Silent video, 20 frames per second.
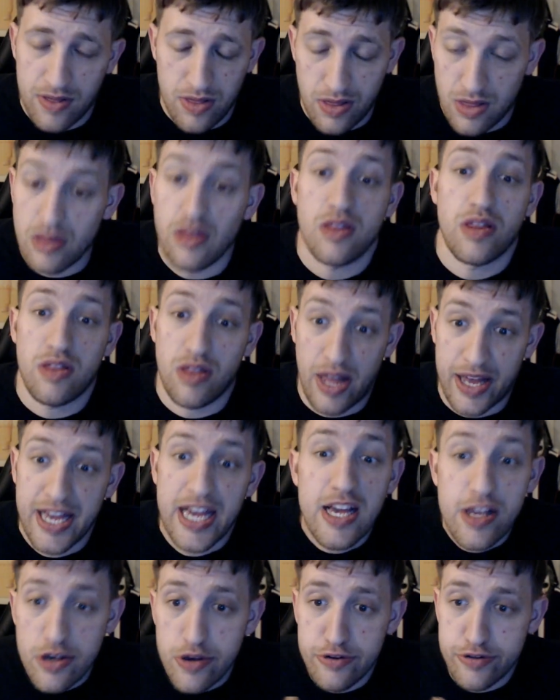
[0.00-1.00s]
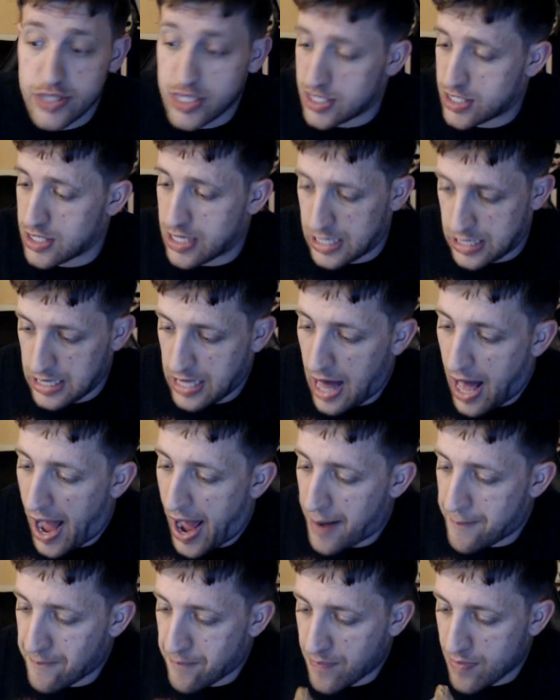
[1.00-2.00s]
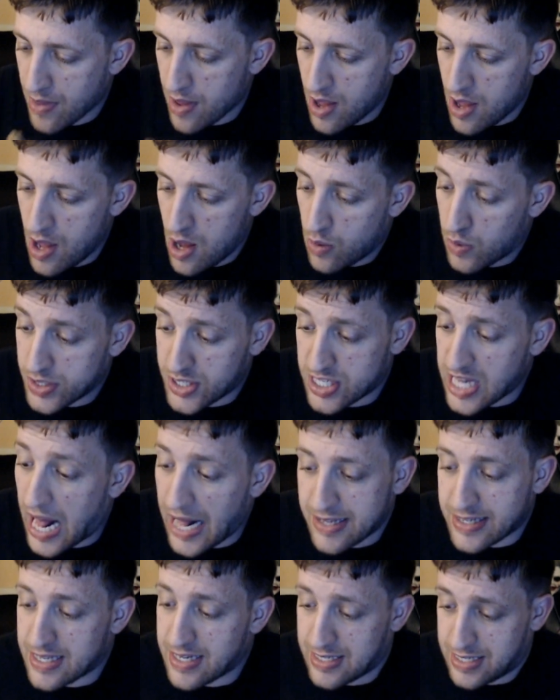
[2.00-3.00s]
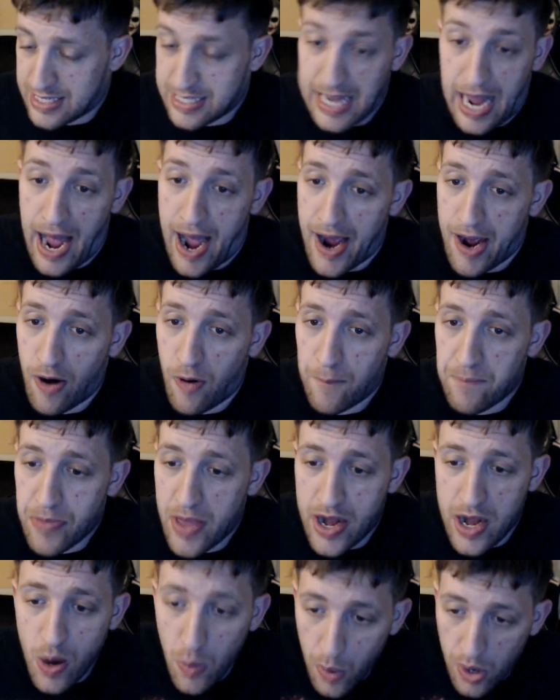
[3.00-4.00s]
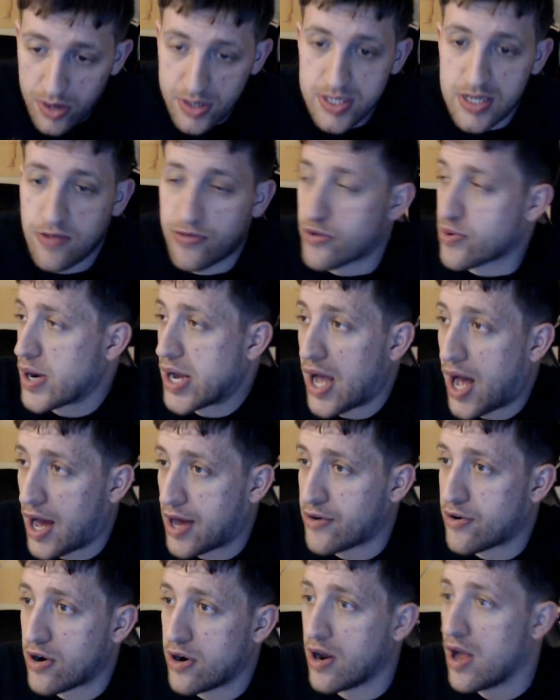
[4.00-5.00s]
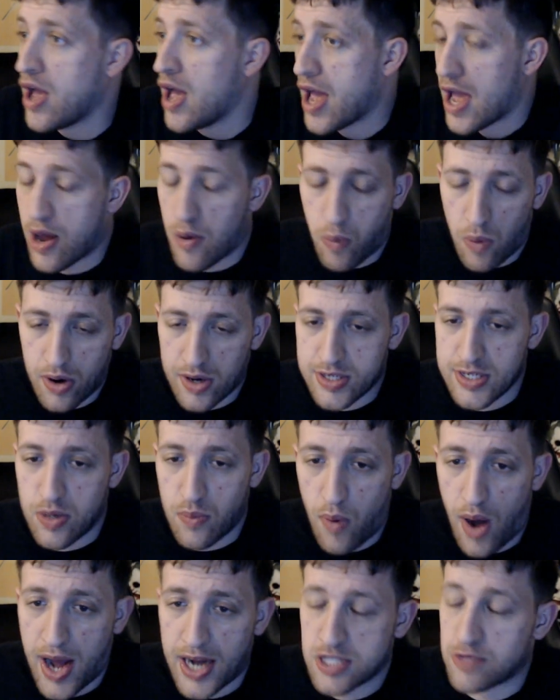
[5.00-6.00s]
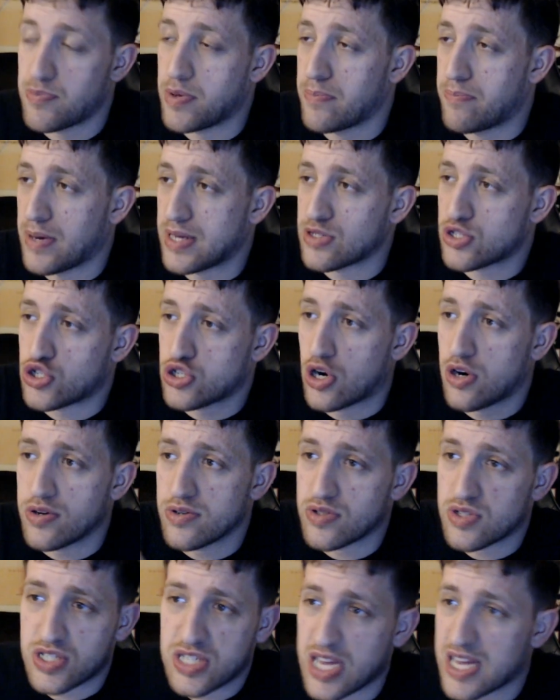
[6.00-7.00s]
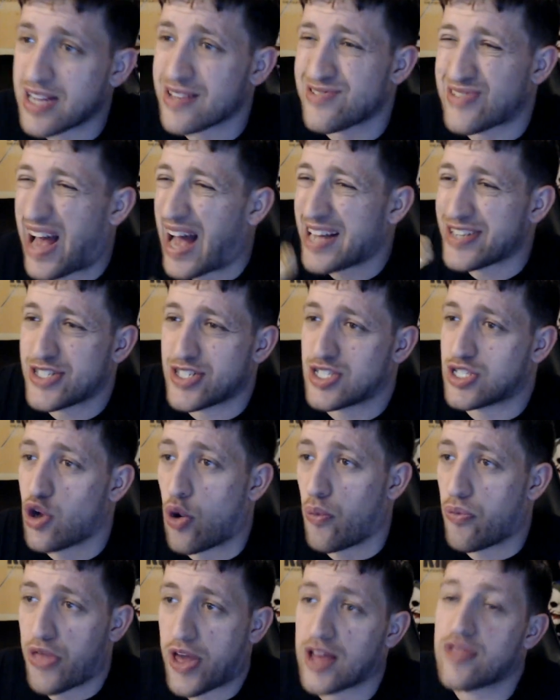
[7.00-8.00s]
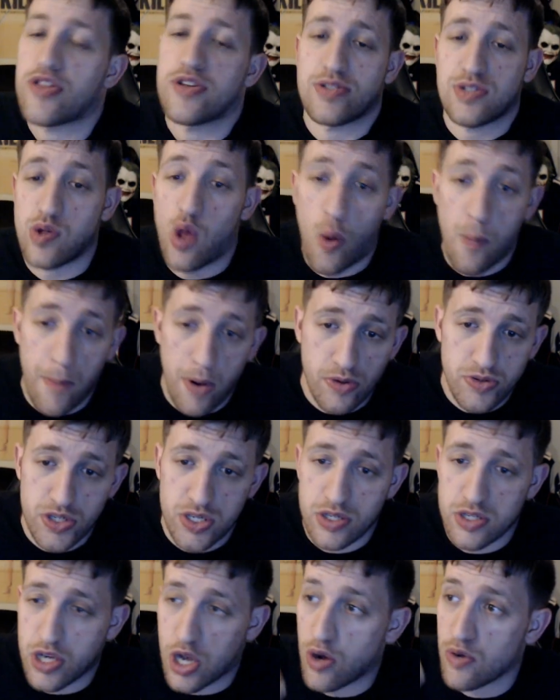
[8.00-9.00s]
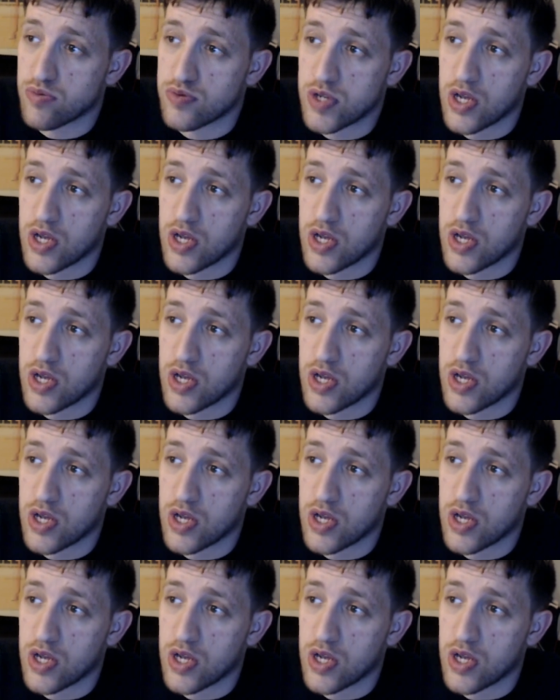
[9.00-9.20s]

like he uses it a lot, which that's his style, and it works in 300, it works in Watchmen. But certain scenes, I just don't think the slow motion goes